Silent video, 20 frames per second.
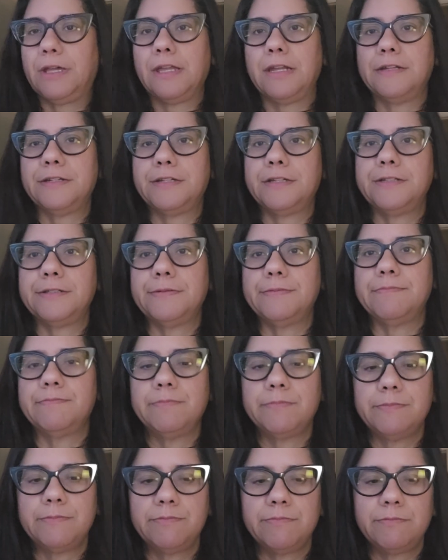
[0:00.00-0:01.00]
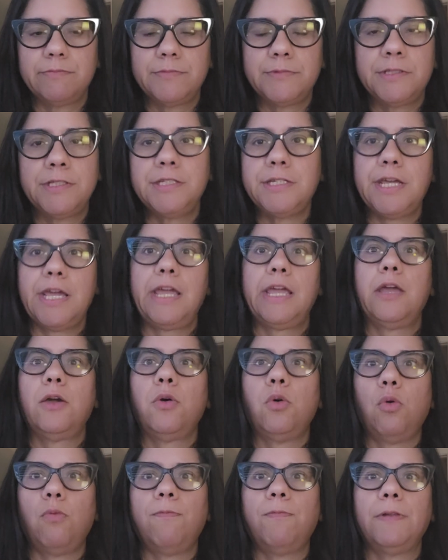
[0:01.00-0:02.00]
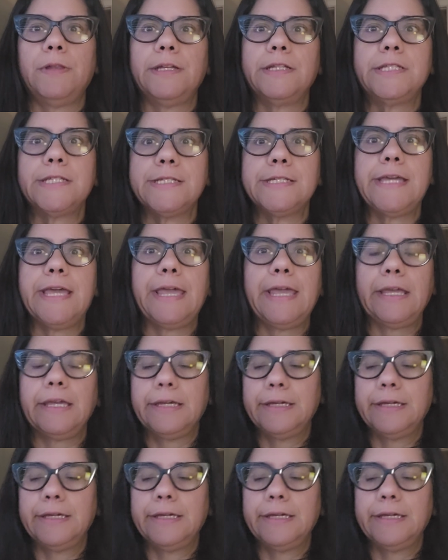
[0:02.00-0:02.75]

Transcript: get it done today, hopefully today.